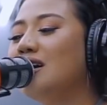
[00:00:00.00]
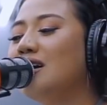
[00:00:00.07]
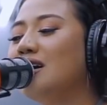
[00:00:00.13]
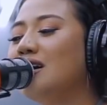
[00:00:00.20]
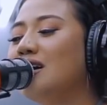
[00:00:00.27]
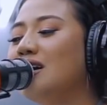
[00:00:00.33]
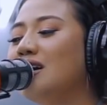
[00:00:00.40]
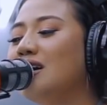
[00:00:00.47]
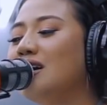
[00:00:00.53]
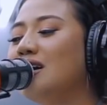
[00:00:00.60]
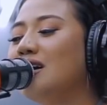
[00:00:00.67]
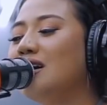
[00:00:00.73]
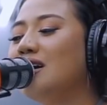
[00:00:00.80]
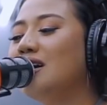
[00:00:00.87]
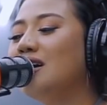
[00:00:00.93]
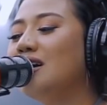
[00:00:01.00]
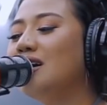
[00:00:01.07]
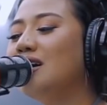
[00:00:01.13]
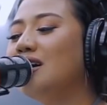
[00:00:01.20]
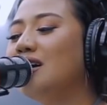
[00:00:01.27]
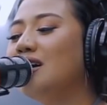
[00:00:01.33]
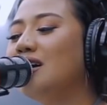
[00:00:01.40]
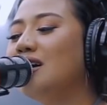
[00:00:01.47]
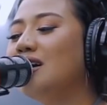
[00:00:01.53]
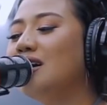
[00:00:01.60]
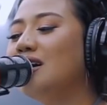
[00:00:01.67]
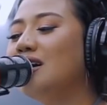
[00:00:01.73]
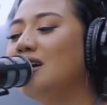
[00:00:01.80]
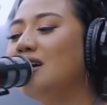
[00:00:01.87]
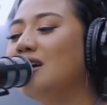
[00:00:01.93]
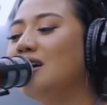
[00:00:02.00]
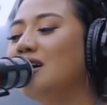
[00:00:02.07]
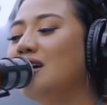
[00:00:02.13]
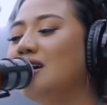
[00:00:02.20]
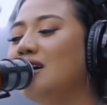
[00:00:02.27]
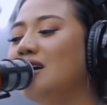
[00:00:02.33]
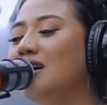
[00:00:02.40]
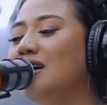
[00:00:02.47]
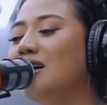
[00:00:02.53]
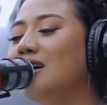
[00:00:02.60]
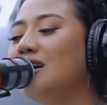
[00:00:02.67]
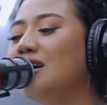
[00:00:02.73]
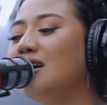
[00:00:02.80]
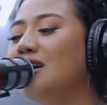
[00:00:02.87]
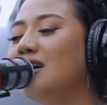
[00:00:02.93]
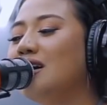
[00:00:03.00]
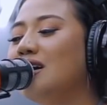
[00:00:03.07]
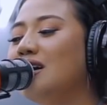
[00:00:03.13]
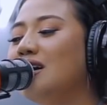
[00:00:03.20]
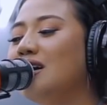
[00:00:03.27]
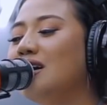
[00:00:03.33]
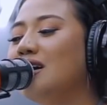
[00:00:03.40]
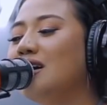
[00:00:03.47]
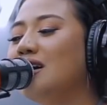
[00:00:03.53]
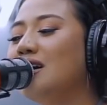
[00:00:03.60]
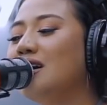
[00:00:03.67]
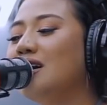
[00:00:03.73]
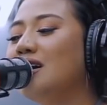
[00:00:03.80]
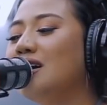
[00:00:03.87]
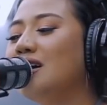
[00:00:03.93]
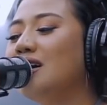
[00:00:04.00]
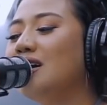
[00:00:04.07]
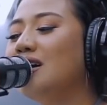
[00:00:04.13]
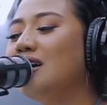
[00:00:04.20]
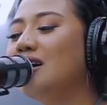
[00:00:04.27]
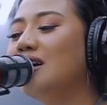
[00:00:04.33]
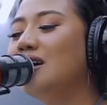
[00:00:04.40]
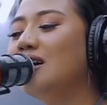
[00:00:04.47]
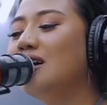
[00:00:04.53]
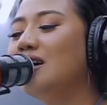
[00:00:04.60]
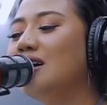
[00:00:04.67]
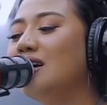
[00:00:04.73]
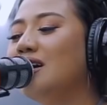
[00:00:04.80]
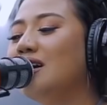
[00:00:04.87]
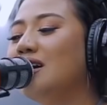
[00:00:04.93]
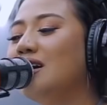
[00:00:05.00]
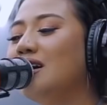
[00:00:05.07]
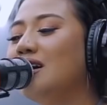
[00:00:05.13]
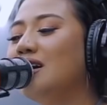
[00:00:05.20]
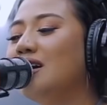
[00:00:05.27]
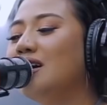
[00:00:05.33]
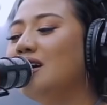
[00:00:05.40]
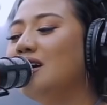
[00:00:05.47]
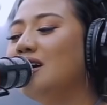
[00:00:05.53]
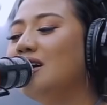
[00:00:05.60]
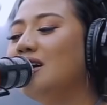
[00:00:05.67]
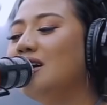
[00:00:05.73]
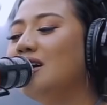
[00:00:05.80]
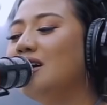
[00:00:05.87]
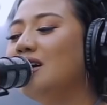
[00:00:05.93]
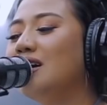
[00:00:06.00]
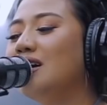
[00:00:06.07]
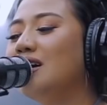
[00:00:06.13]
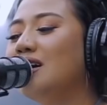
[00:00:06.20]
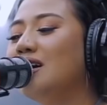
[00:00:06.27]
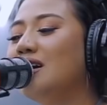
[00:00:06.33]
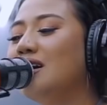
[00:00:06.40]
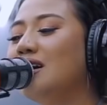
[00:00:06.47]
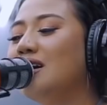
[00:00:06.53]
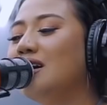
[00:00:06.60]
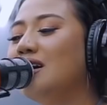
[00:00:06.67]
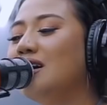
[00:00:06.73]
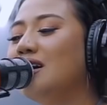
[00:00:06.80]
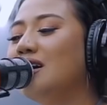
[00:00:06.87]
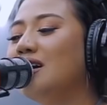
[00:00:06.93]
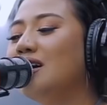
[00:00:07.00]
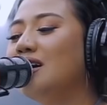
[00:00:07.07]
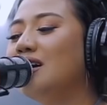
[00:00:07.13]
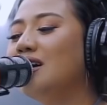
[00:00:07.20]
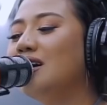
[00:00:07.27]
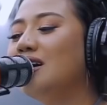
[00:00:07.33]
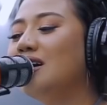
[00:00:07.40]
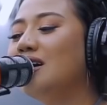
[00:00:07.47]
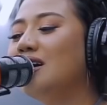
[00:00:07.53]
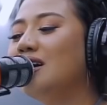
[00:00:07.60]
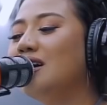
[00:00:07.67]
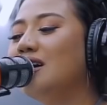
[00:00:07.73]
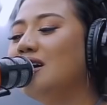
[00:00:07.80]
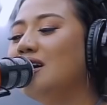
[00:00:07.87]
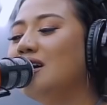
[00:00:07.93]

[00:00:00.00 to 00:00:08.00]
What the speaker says: (silent)